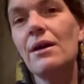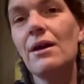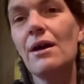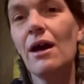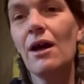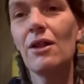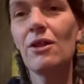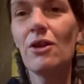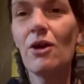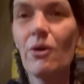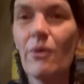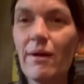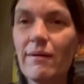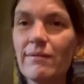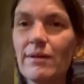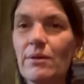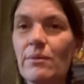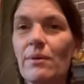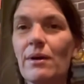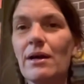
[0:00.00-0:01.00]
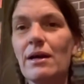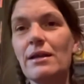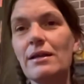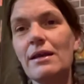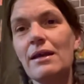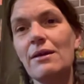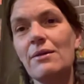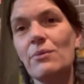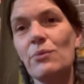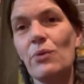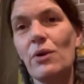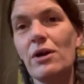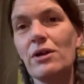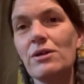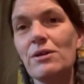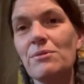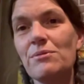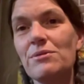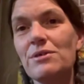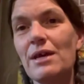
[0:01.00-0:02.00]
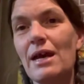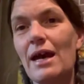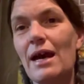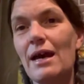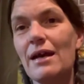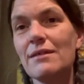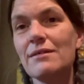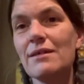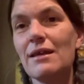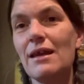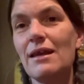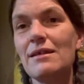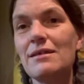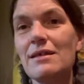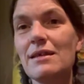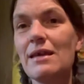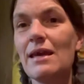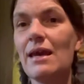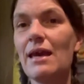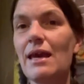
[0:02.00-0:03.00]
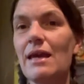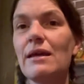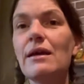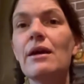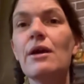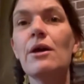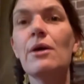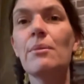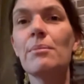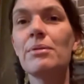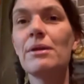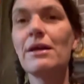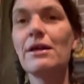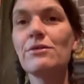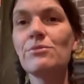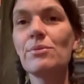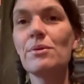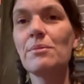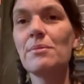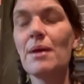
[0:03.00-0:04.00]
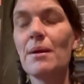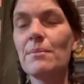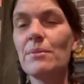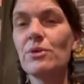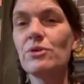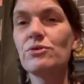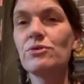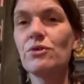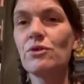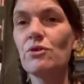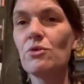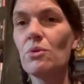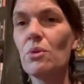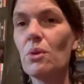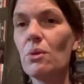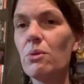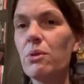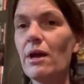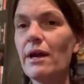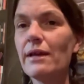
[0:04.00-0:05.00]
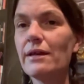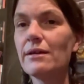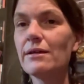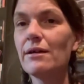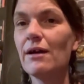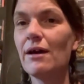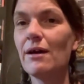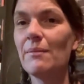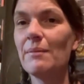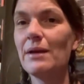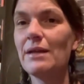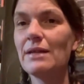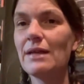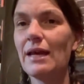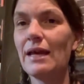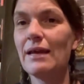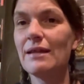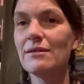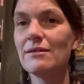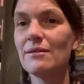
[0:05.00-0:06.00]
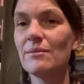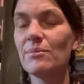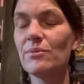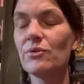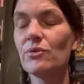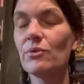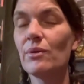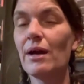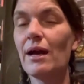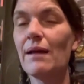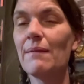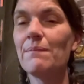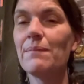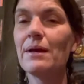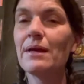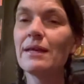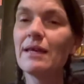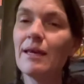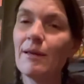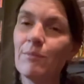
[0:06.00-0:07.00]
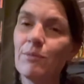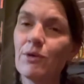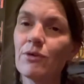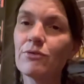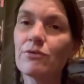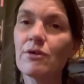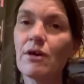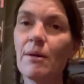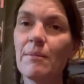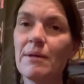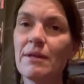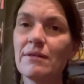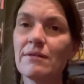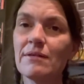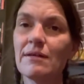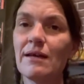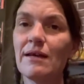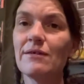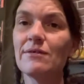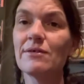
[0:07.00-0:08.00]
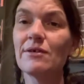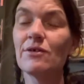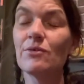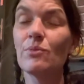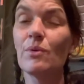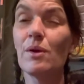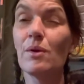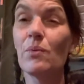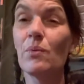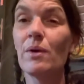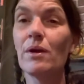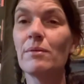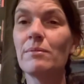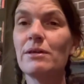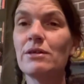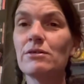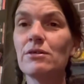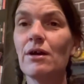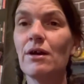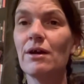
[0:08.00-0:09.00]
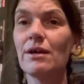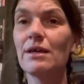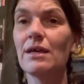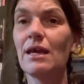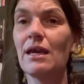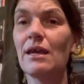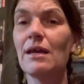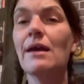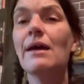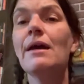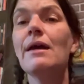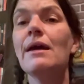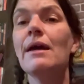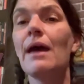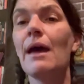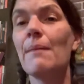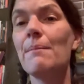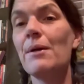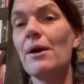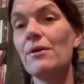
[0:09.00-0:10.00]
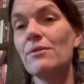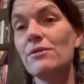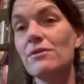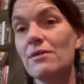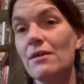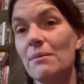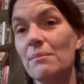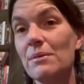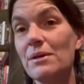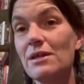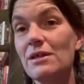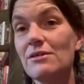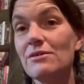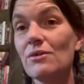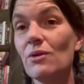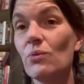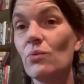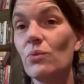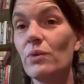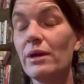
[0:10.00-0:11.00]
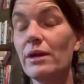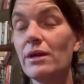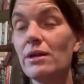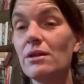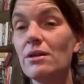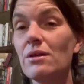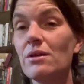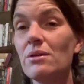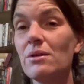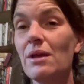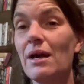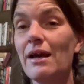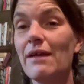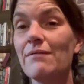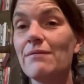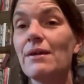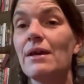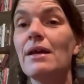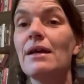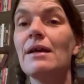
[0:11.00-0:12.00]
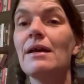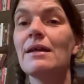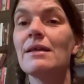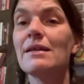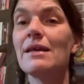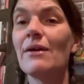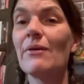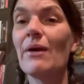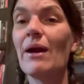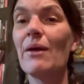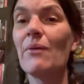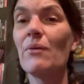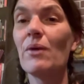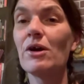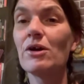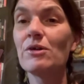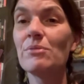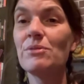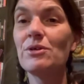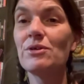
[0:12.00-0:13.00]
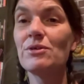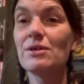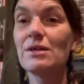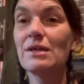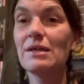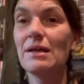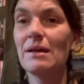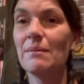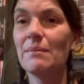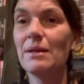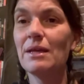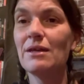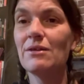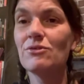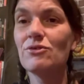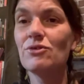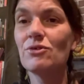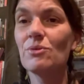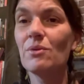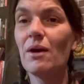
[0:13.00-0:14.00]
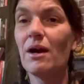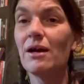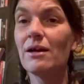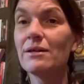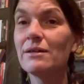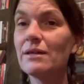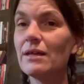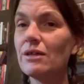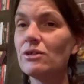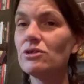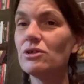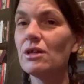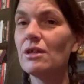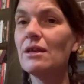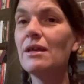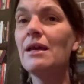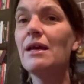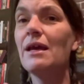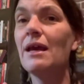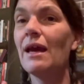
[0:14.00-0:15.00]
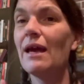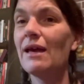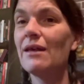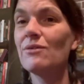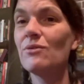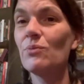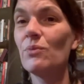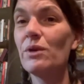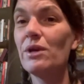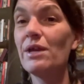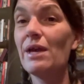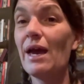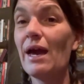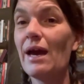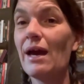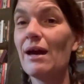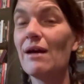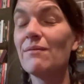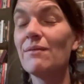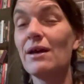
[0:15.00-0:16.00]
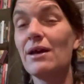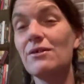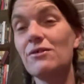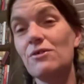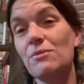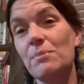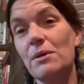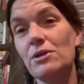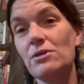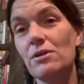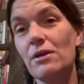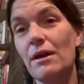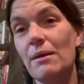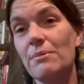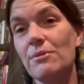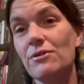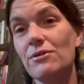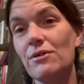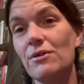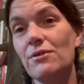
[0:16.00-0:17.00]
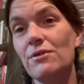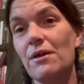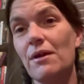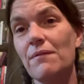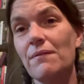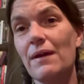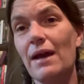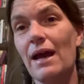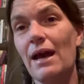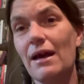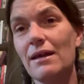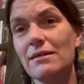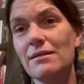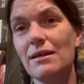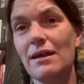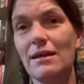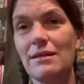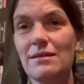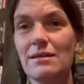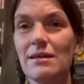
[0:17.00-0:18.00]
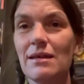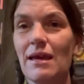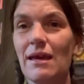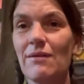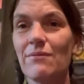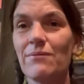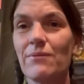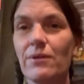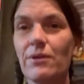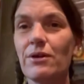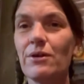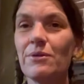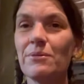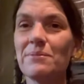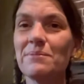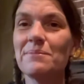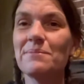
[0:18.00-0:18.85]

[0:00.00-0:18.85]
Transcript: Hello everyone and welcome to Ask Aunty K. Please remember to like, comment, and subscribe, but keep those comments nice because we will be talking about somebody's real life. Now, I welcome you to come into our kitchen as we have a special episode of Ask Aunty K for you.